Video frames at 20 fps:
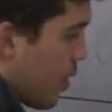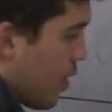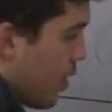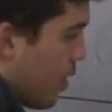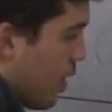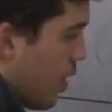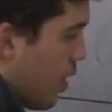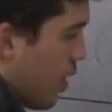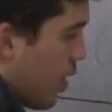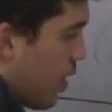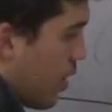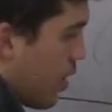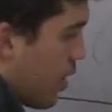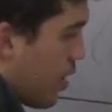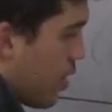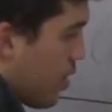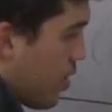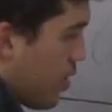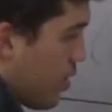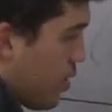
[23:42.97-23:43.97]
are,
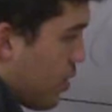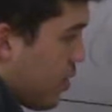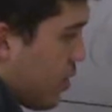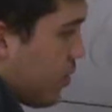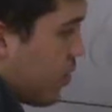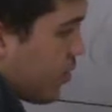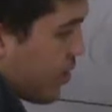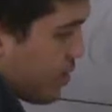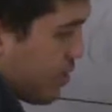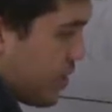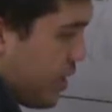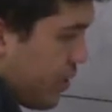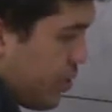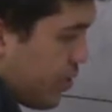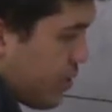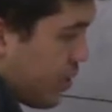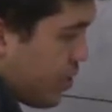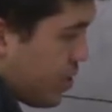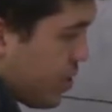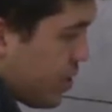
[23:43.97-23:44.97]
you
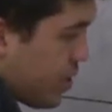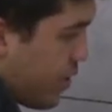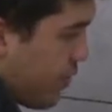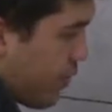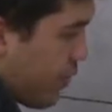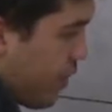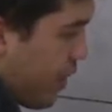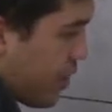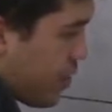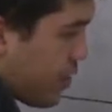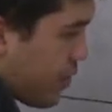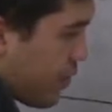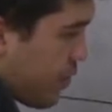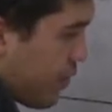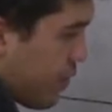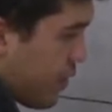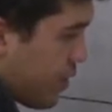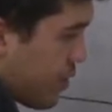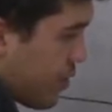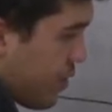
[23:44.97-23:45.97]
can just say fresh for
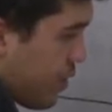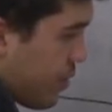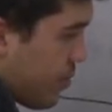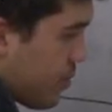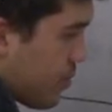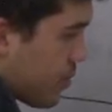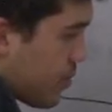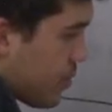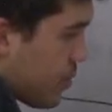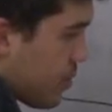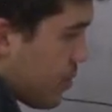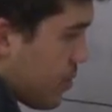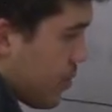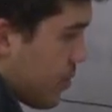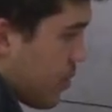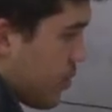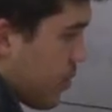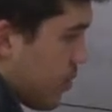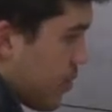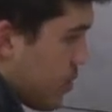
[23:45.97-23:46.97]
fresh variables.
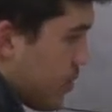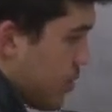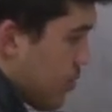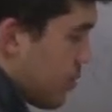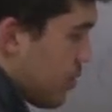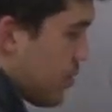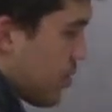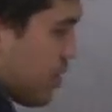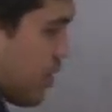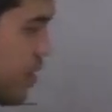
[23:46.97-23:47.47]
Yeah,